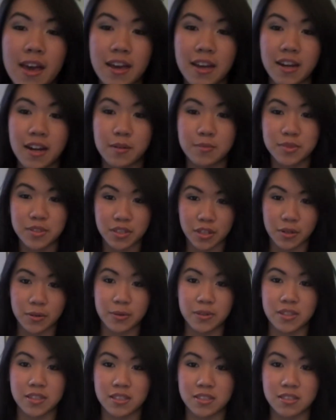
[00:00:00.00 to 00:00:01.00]
and I'm stuck
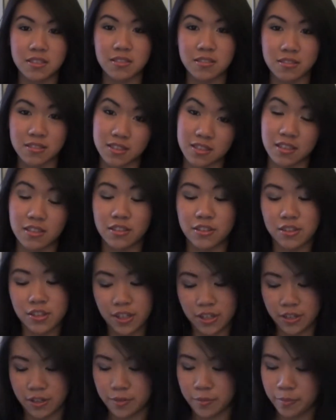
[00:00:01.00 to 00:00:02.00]
with this till senior
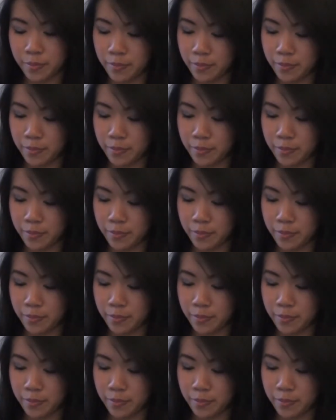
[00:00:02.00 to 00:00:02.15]
year.